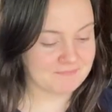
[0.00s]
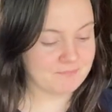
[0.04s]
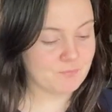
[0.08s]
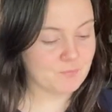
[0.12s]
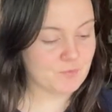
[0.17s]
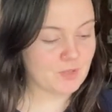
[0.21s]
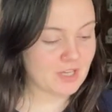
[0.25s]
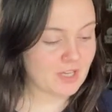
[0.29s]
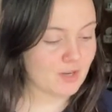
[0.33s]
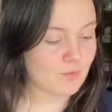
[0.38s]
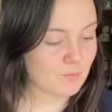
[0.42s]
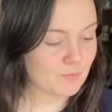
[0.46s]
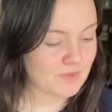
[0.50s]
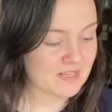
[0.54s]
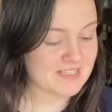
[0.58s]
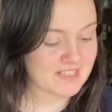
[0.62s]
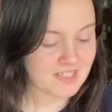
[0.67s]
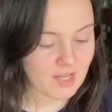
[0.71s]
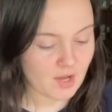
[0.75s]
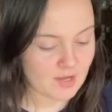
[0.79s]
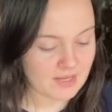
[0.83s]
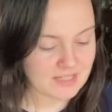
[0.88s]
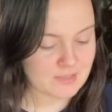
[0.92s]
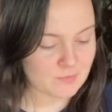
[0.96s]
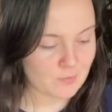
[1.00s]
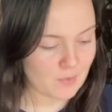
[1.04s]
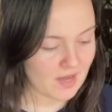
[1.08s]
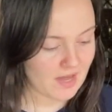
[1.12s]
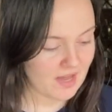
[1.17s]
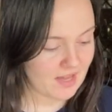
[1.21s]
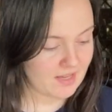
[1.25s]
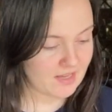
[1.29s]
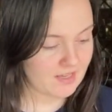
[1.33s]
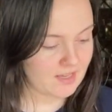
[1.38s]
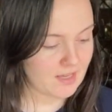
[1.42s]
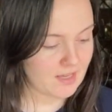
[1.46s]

It's going to work.